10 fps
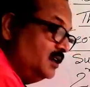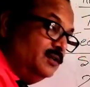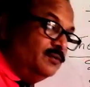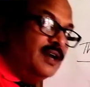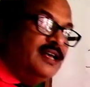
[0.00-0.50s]

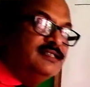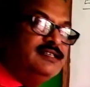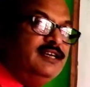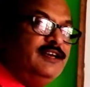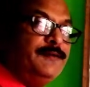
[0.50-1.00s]
You can
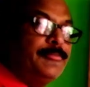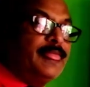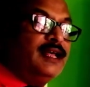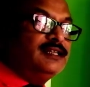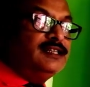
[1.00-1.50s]

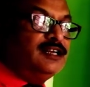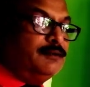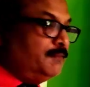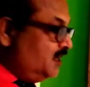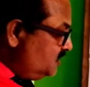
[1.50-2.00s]
see the
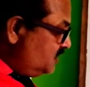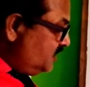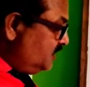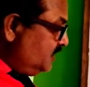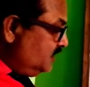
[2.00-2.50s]
number is
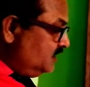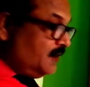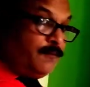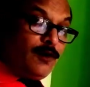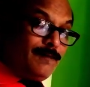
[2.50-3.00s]
written in
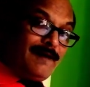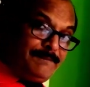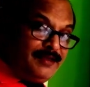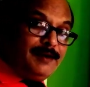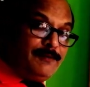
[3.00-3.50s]
the form
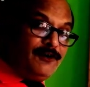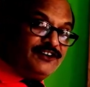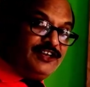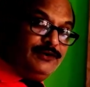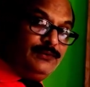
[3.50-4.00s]
of p
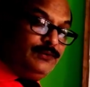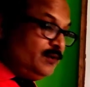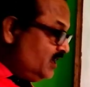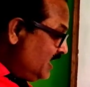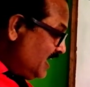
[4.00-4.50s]
upon
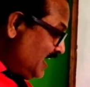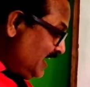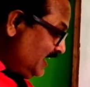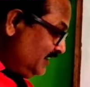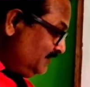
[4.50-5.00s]
q
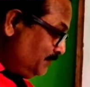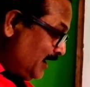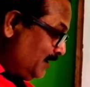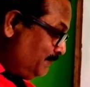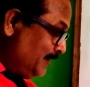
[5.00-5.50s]
and
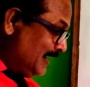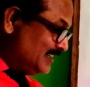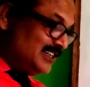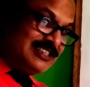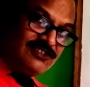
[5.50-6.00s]
prime
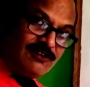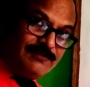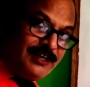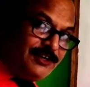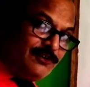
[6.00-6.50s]
factors
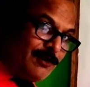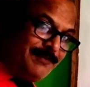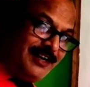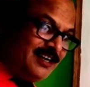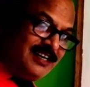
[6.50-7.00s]
of the
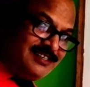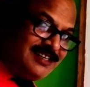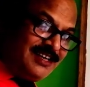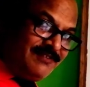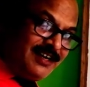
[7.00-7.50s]
denominator
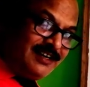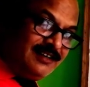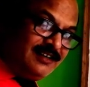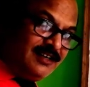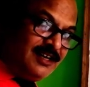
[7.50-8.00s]
is
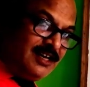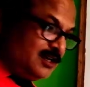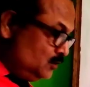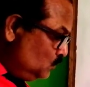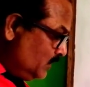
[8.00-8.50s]
given.
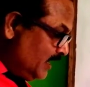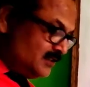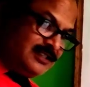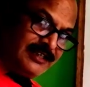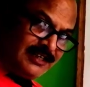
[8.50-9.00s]
You
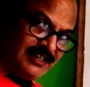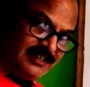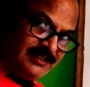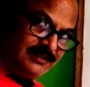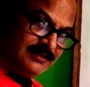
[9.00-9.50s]
can check
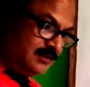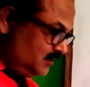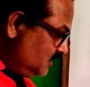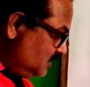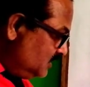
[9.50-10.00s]
it.
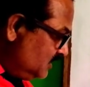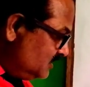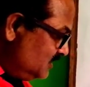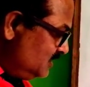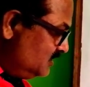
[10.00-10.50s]

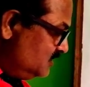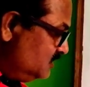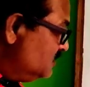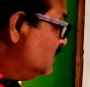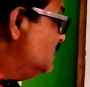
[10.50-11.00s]
This
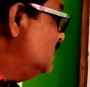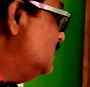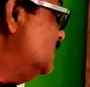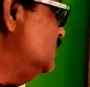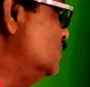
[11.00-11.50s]
is,
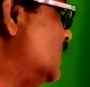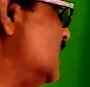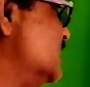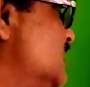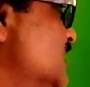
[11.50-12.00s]
you can